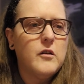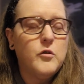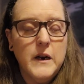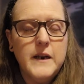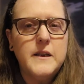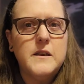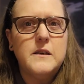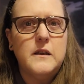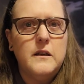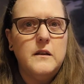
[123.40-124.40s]

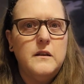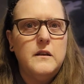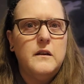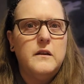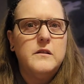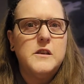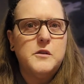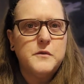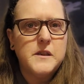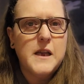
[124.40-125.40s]
granted,
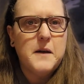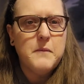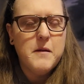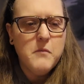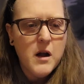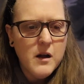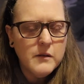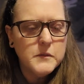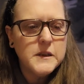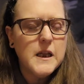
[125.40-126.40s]
this was at my
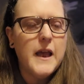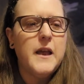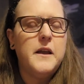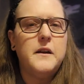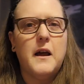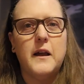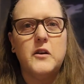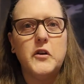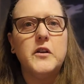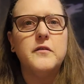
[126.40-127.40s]
mom's and I
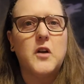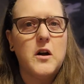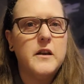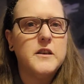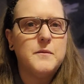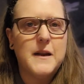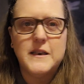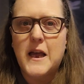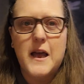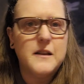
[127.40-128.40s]
could have gone to my
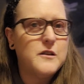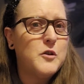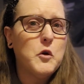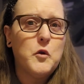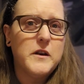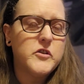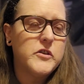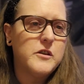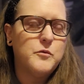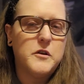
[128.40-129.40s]
dad's. No
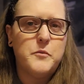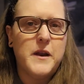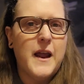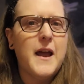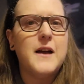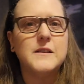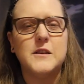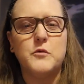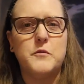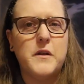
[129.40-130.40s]
questions would have been
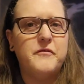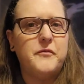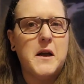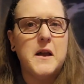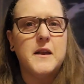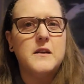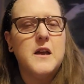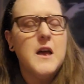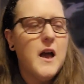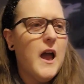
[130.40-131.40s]
asked. It would have been fine.
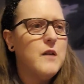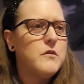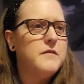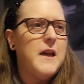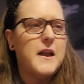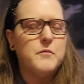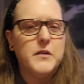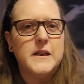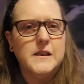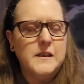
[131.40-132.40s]
I would have had a
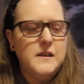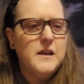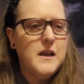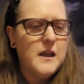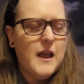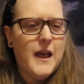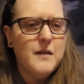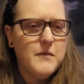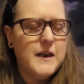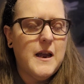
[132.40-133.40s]
place
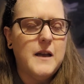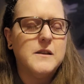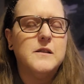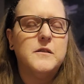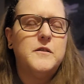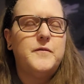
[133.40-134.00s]
at my dad's.